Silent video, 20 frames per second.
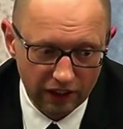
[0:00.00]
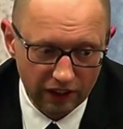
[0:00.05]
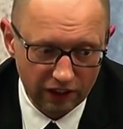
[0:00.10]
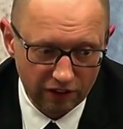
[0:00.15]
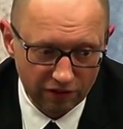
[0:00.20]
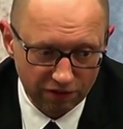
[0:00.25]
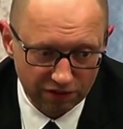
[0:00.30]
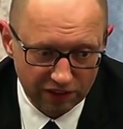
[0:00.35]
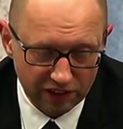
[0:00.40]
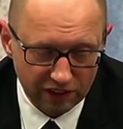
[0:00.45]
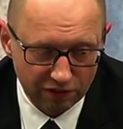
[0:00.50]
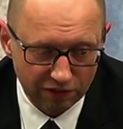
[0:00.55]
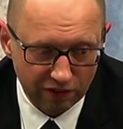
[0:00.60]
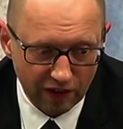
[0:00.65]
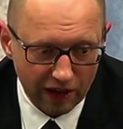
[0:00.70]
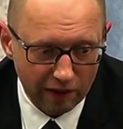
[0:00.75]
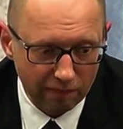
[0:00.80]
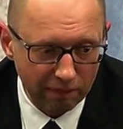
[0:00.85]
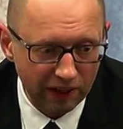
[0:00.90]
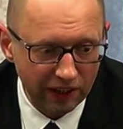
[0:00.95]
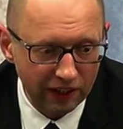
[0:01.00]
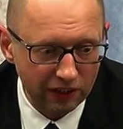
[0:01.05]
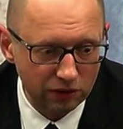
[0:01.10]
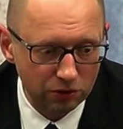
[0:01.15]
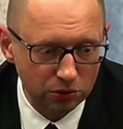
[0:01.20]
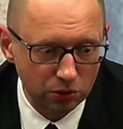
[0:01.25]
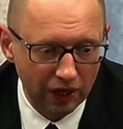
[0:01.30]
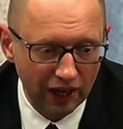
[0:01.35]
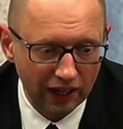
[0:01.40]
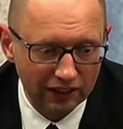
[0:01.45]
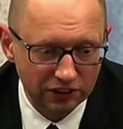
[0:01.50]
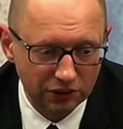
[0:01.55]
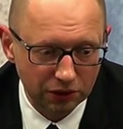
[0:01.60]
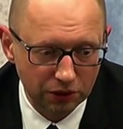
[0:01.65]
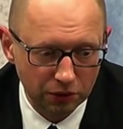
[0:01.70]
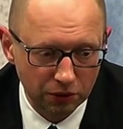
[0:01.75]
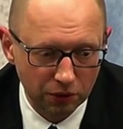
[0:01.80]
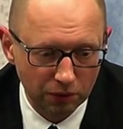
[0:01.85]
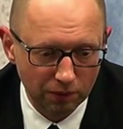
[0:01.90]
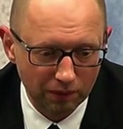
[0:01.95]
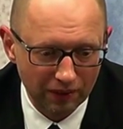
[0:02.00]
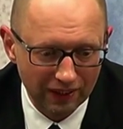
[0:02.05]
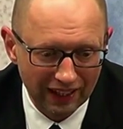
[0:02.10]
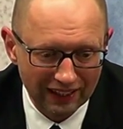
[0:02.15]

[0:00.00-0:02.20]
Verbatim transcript: If, if I may to ask you,